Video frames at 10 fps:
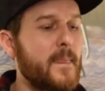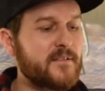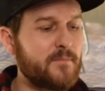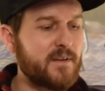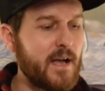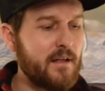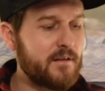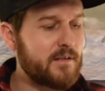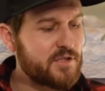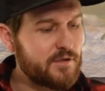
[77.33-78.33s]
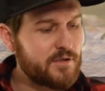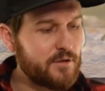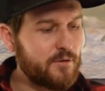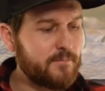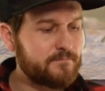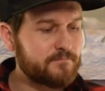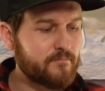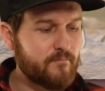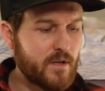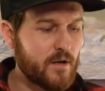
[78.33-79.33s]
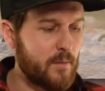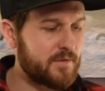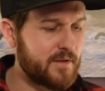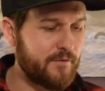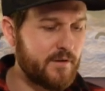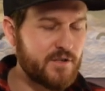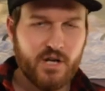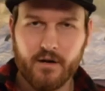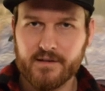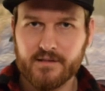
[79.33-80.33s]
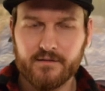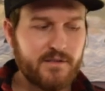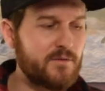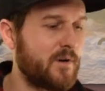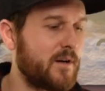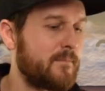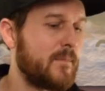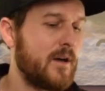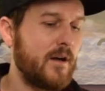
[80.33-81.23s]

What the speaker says: Some Macallan Edition 2, a couple different sherries in this one.